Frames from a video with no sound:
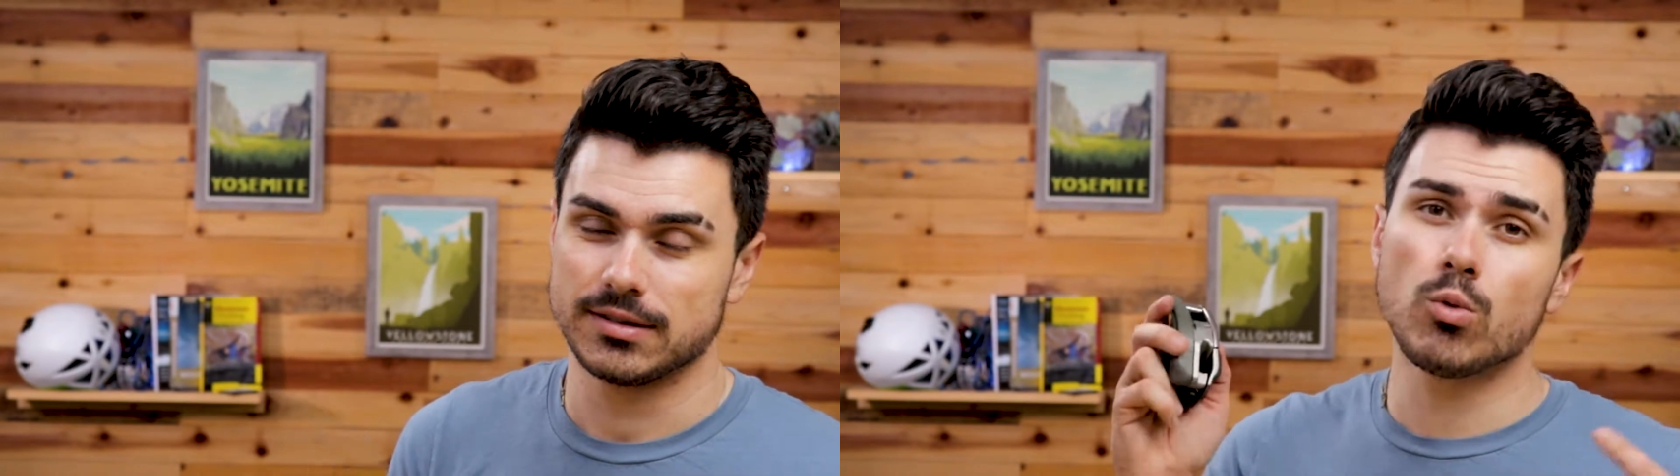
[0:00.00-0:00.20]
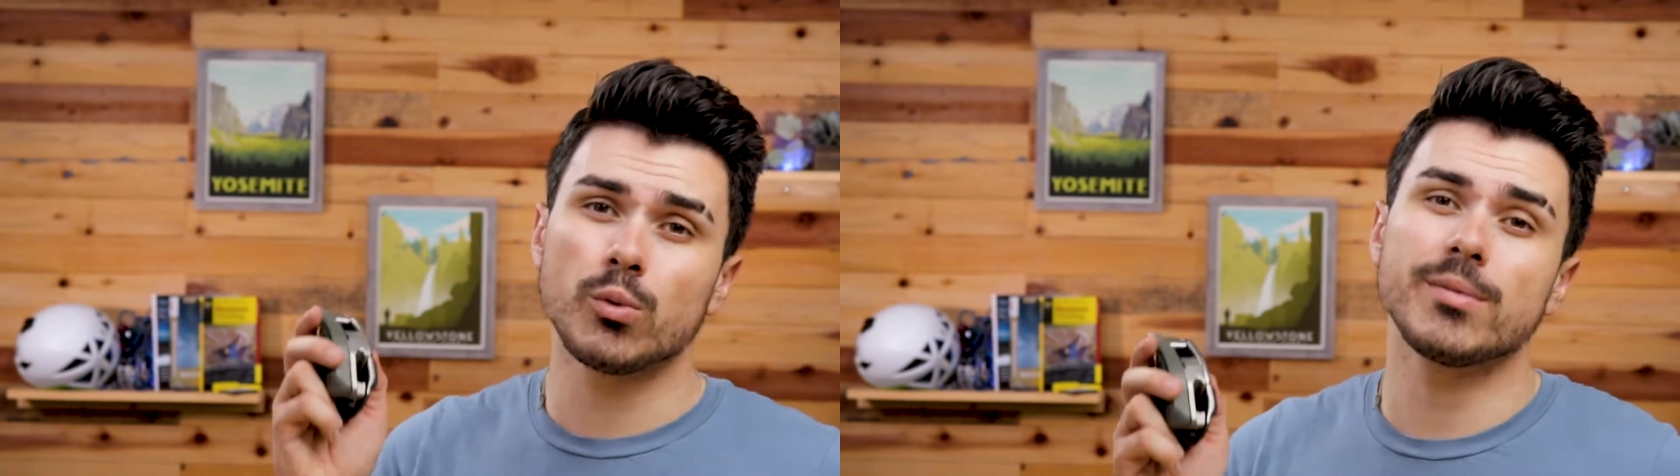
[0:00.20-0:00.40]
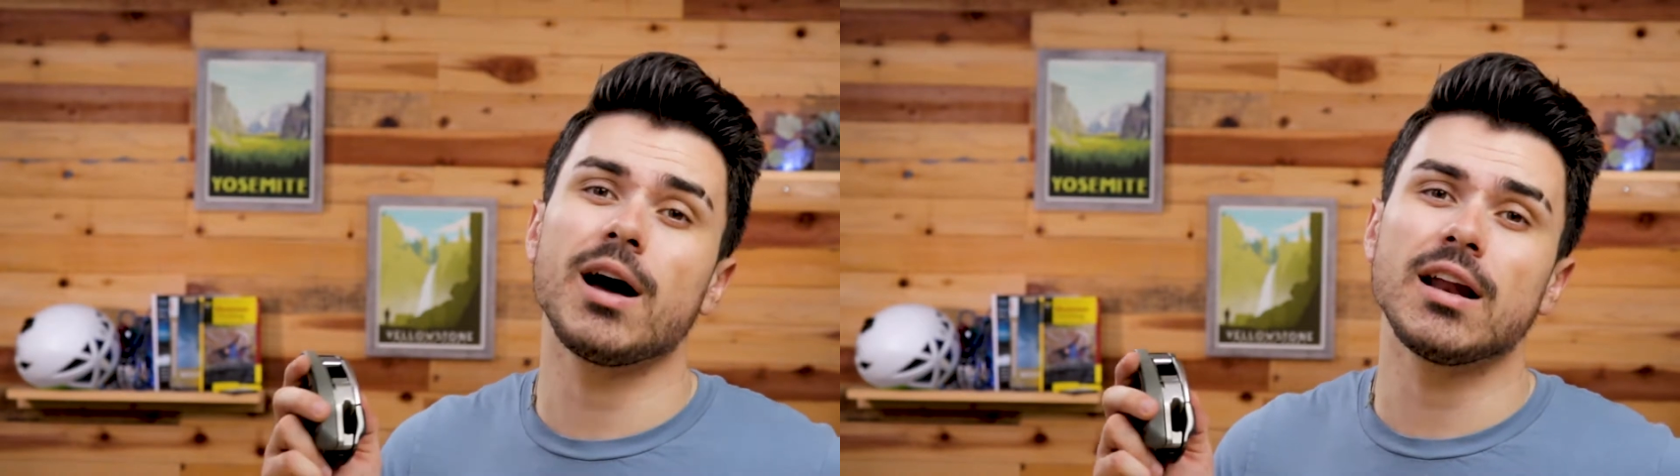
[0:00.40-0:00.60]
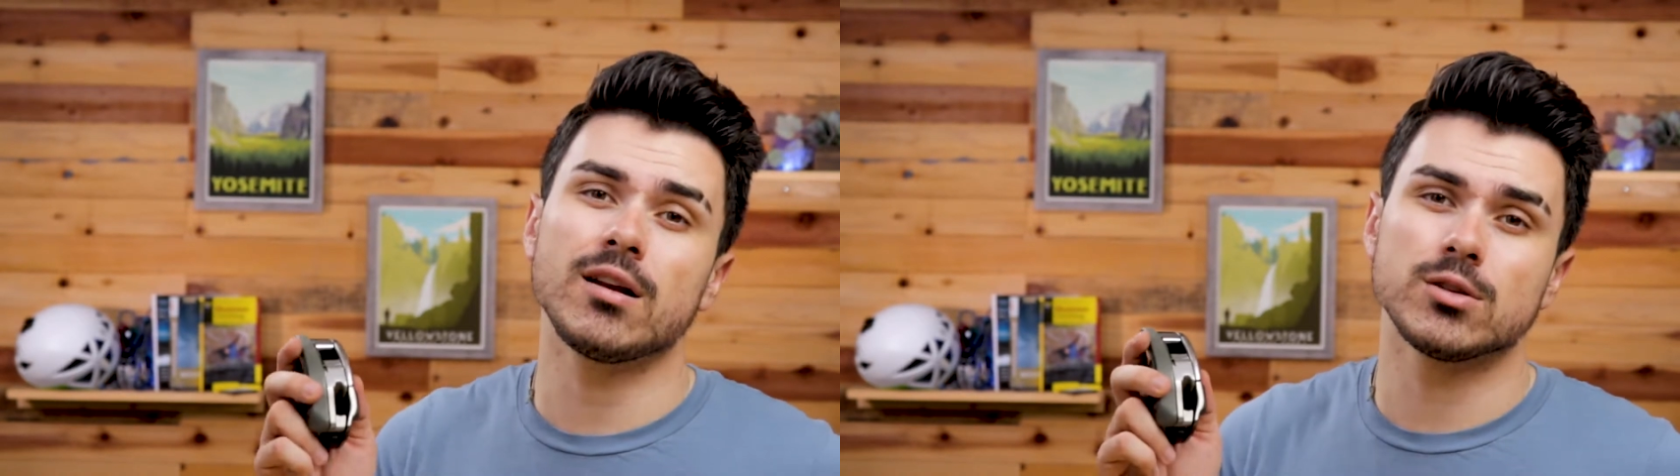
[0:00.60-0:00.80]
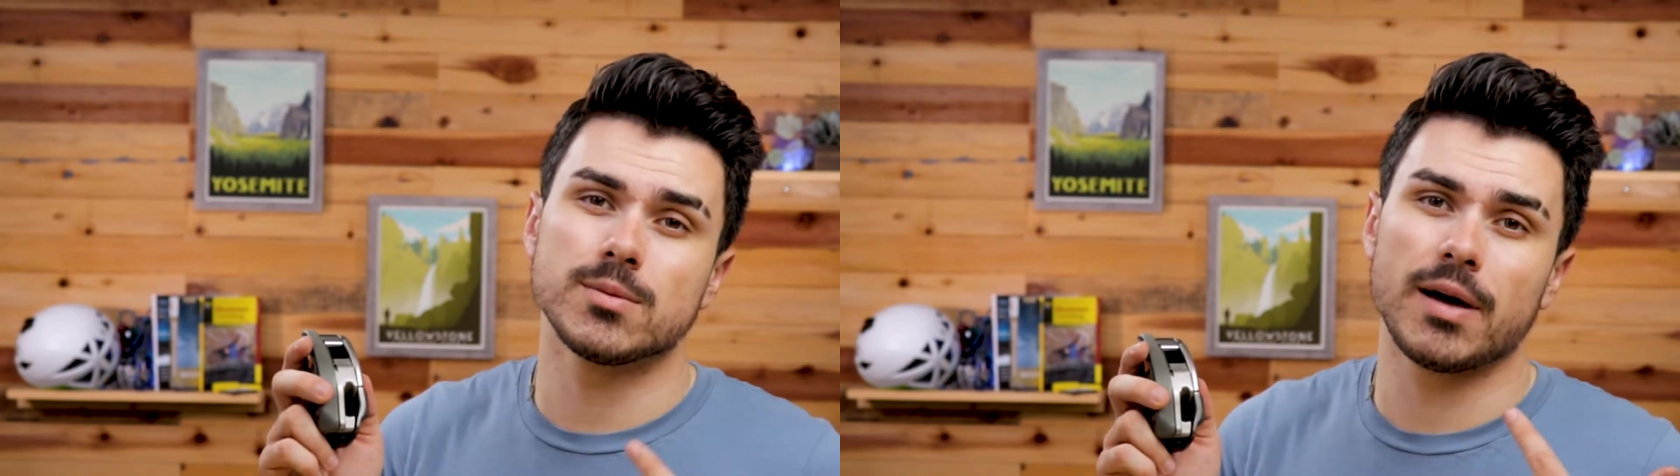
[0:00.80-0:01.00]
When we bought it,
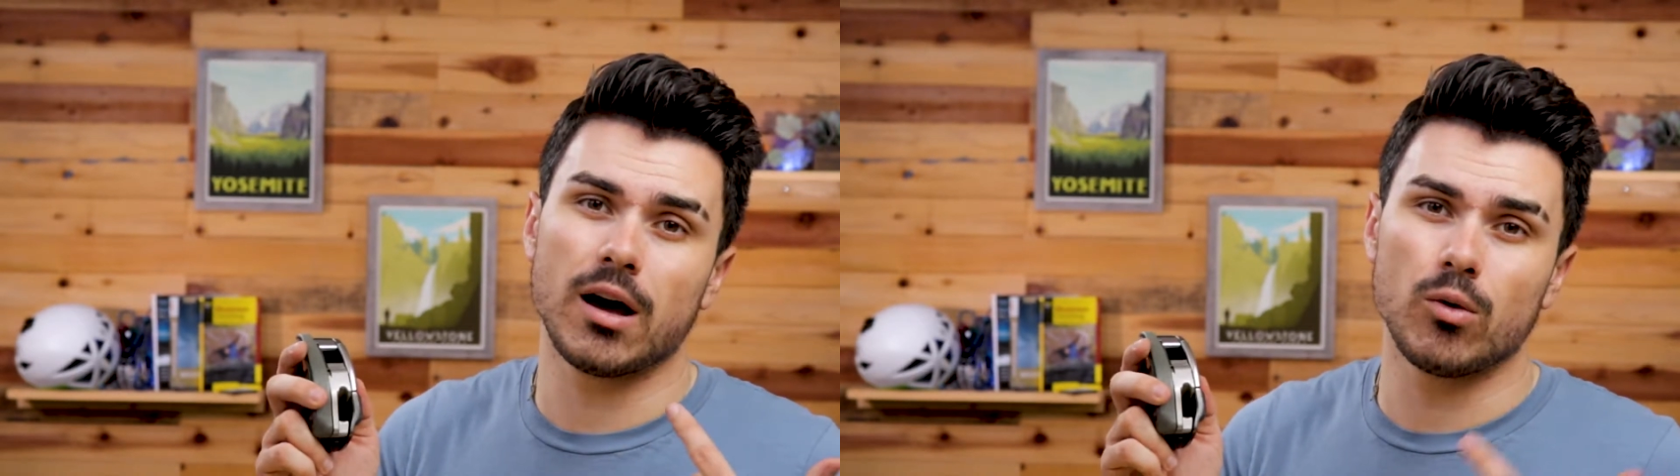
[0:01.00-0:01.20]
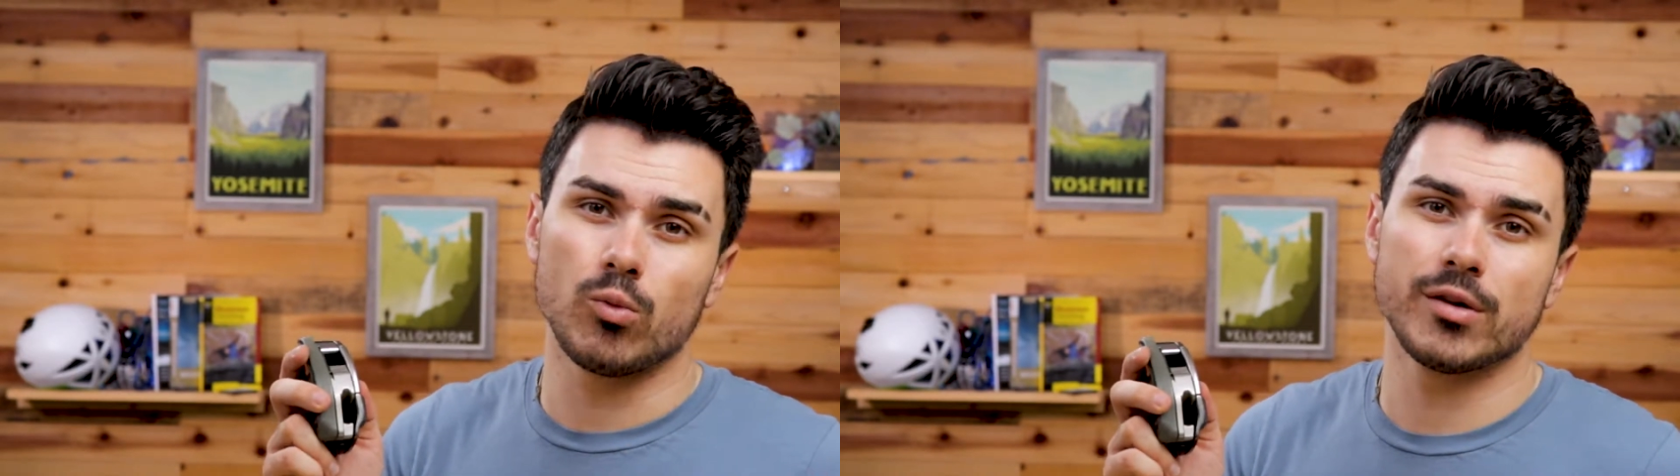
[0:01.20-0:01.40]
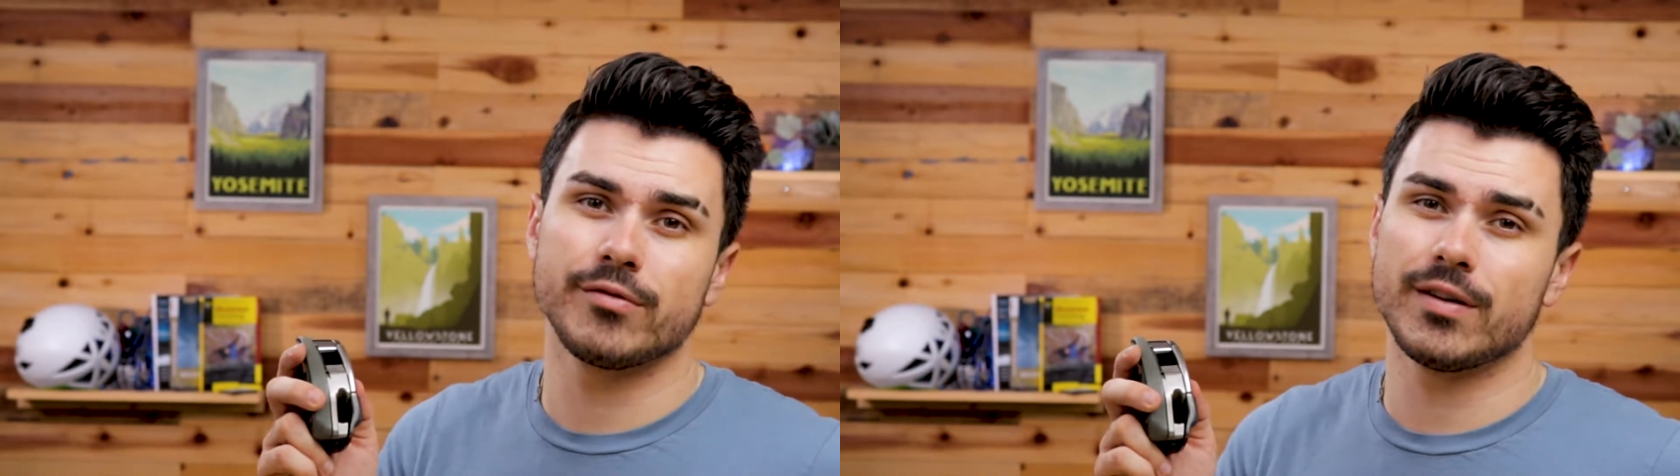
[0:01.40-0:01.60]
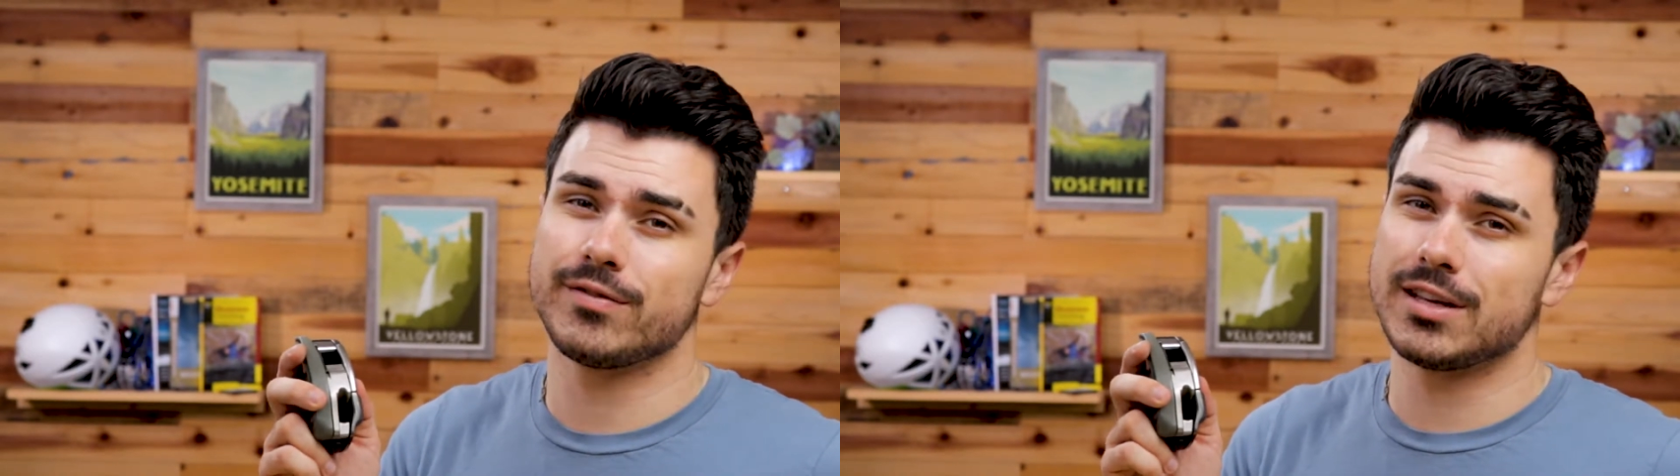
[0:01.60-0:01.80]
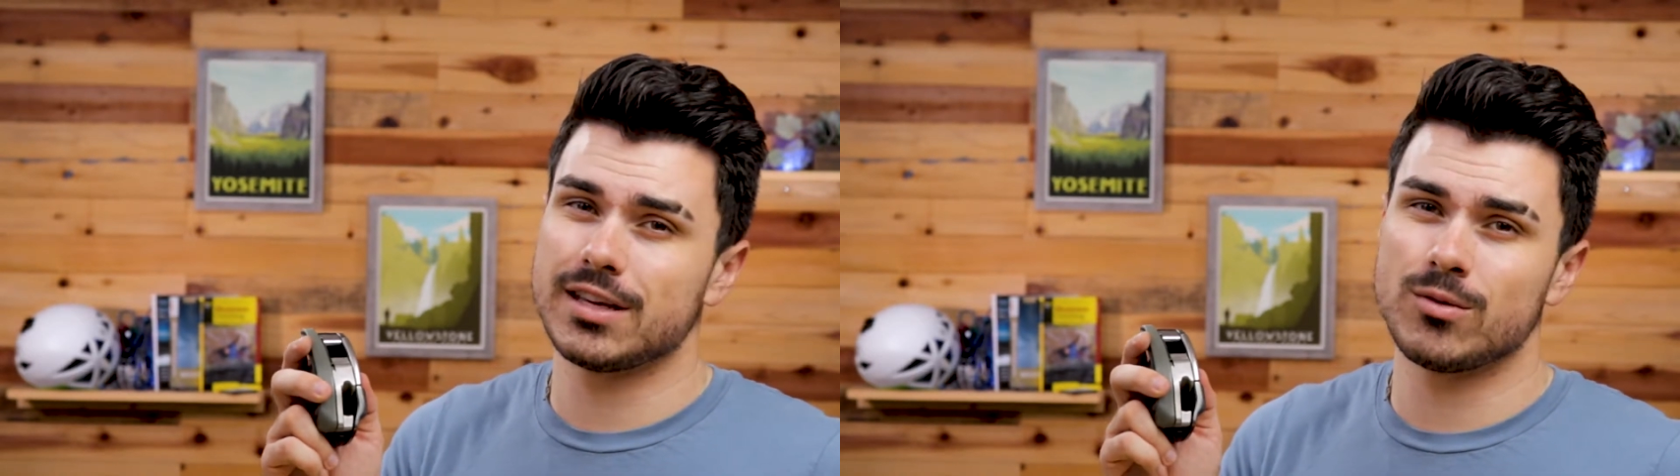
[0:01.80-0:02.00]
it was about
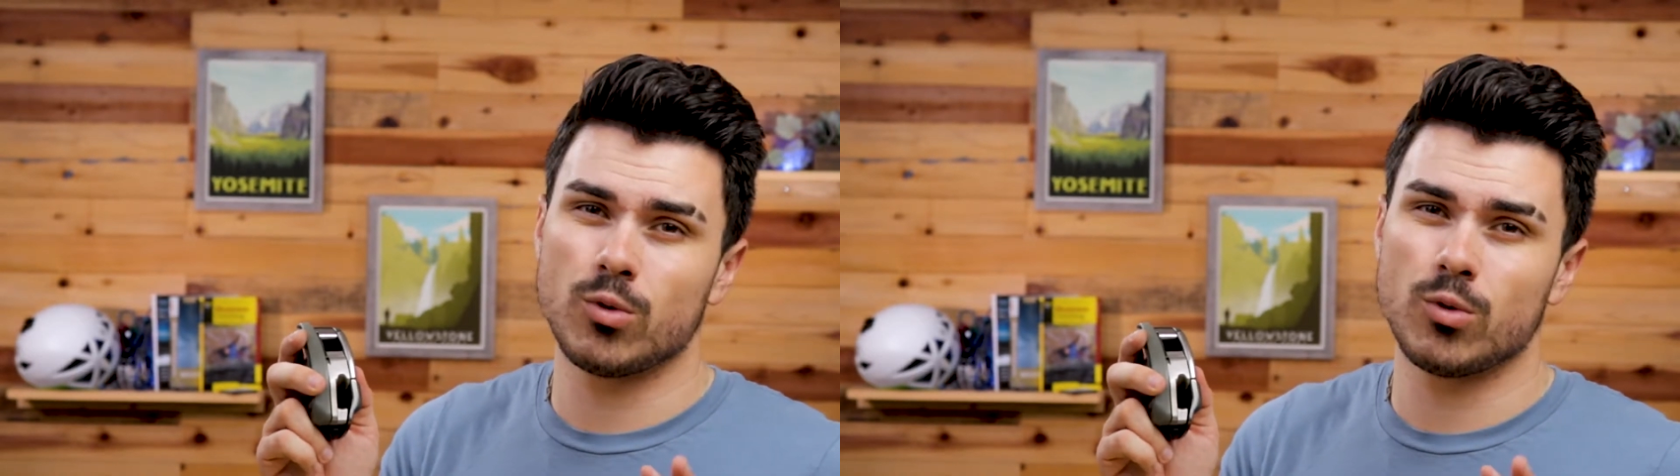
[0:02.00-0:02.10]
$150,